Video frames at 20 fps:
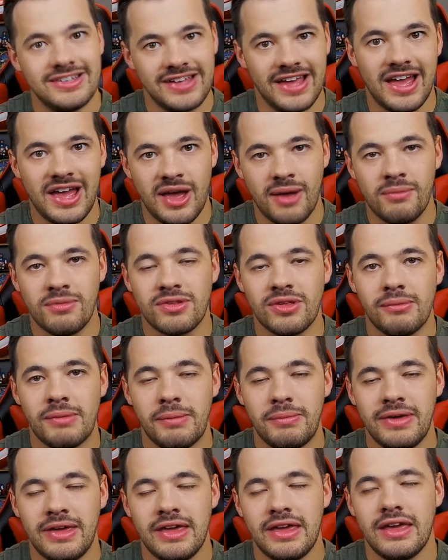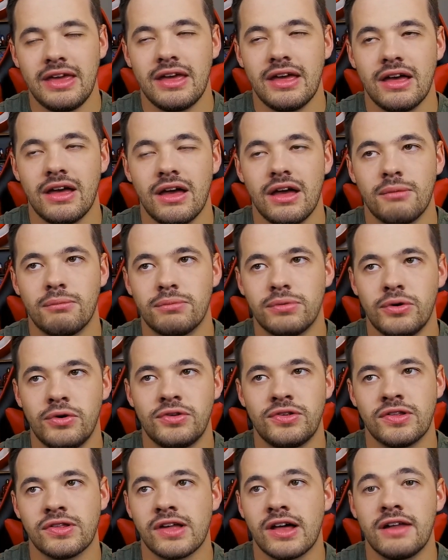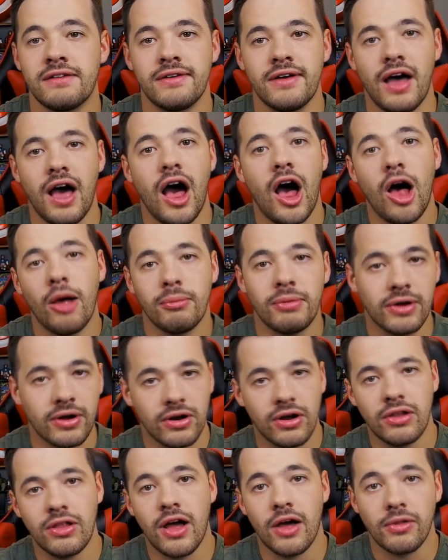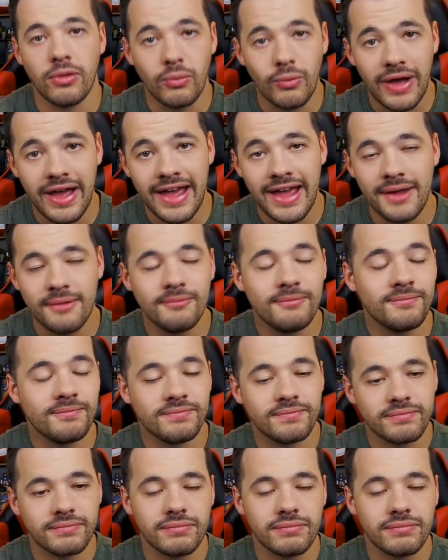him, so maybe Bruce is kind of helping her along the way,